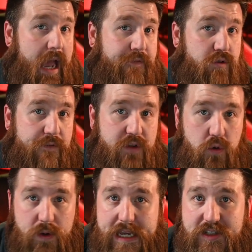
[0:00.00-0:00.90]
After a
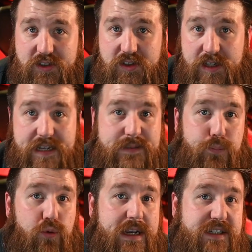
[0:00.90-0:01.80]
few weeks, his
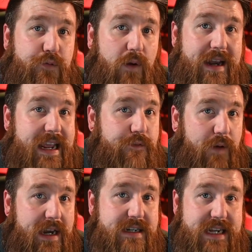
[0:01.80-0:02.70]
priest friend
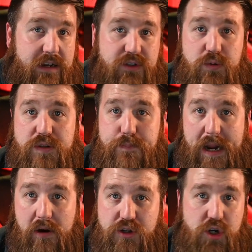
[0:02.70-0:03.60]
invited Dale to his
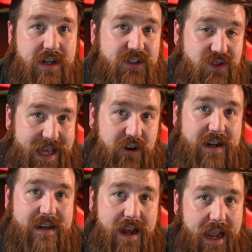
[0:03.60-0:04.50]
parish on a
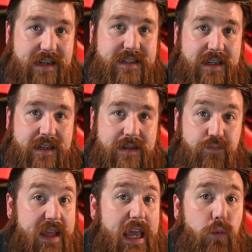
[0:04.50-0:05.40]
Saturday night.
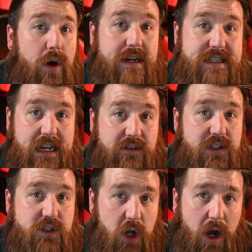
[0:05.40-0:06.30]
He wanted Dale
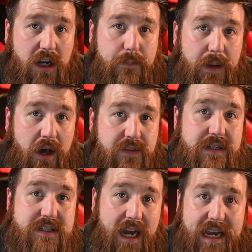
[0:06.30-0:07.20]
to talk about
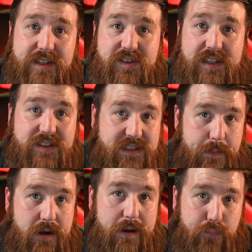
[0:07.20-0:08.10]
the diocesan
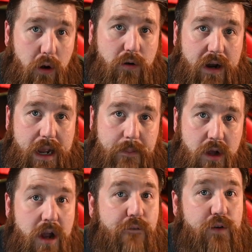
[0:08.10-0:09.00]
seminary program
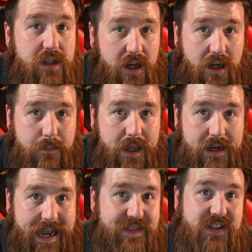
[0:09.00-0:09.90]
for young men